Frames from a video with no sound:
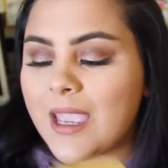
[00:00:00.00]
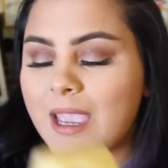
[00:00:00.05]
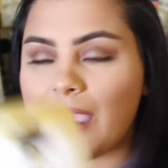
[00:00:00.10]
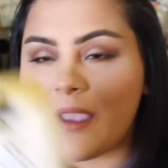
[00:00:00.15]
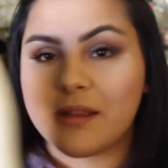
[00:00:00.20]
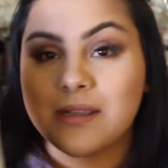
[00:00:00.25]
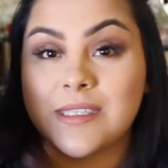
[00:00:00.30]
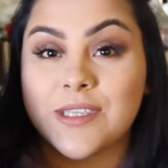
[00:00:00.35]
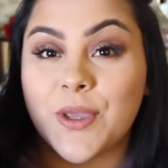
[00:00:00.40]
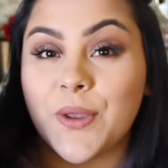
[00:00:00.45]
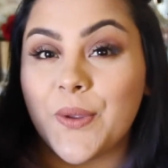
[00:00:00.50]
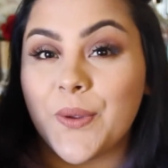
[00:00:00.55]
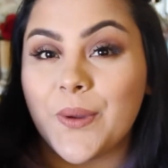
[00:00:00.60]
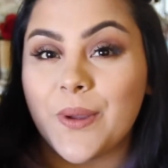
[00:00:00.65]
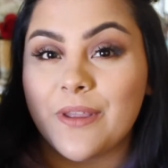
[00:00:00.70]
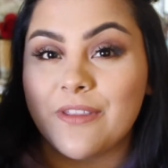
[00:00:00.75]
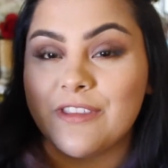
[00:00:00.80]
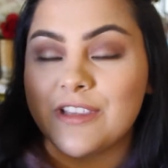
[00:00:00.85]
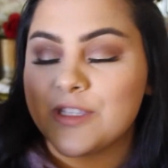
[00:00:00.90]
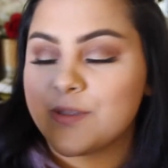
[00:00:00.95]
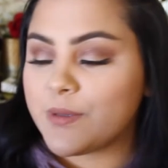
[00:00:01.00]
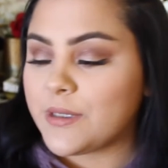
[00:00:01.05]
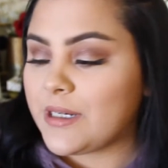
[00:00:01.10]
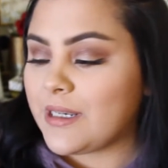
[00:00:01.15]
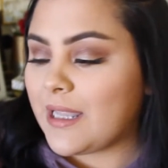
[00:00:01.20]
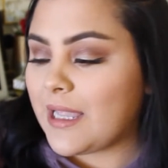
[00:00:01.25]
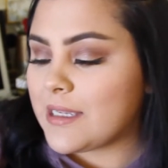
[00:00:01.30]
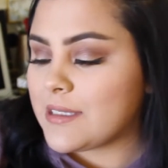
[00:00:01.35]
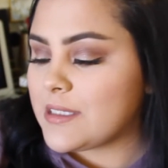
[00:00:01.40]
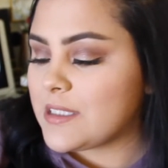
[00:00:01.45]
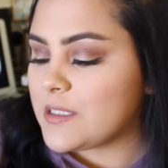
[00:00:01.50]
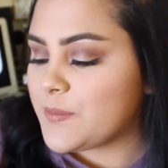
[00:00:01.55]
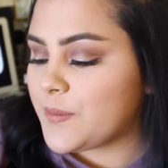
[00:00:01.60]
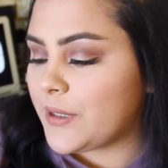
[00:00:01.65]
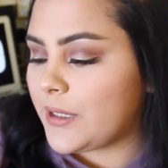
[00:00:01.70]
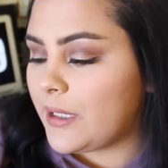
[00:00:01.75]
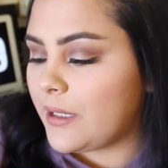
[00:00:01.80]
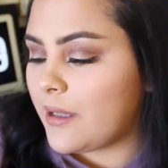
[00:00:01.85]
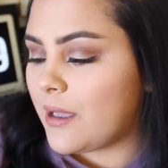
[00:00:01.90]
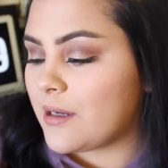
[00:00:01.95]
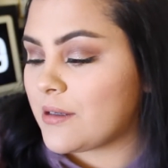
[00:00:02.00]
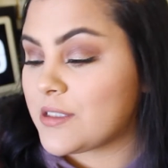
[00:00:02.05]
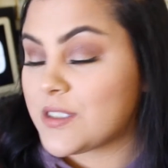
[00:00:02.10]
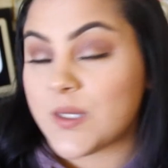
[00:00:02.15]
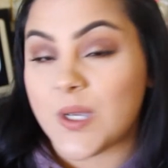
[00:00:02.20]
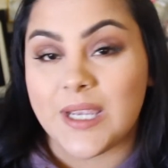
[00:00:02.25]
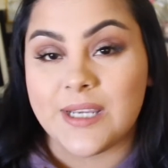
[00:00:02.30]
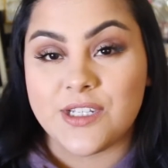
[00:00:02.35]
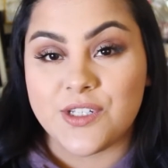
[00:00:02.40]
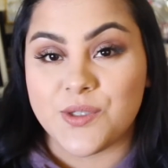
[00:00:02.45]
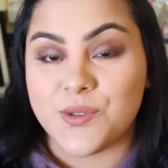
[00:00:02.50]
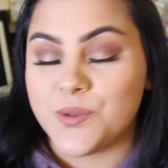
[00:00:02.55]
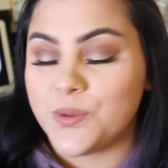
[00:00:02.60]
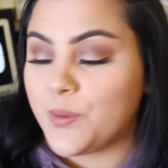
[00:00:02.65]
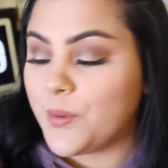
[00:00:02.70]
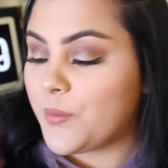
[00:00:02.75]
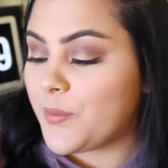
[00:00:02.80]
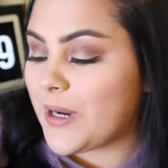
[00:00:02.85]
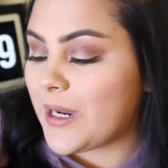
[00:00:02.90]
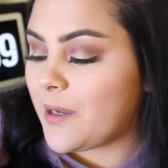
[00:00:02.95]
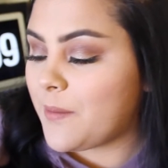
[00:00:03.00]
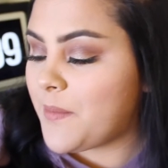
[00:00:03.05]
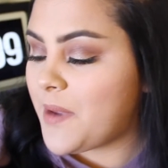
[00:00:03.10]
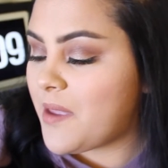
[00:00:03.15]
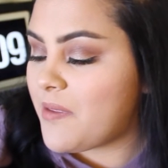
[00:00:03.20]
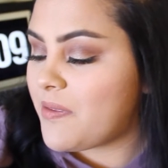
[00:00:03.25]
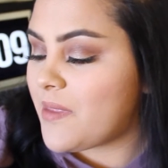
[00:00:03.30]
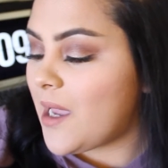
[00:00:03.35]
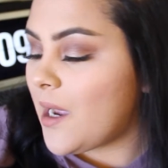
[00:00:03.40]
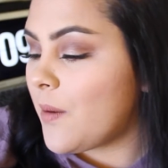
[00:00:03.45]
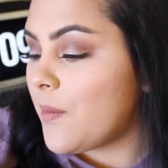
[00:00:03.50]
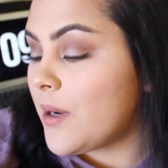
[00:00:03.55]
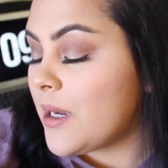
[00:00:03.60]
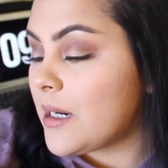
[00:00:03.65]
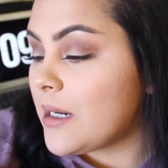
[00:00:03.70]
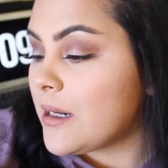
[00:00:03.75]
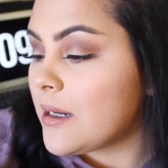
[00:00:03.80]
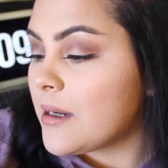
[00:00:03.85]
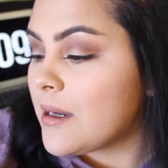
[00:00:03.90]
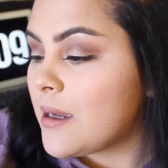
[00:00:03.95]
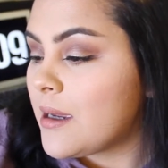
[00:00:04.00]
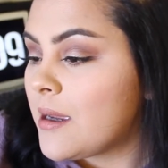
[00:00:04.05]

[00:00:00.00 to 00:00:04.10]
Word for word: And so this one lasts pretty long, so I do recommend that one.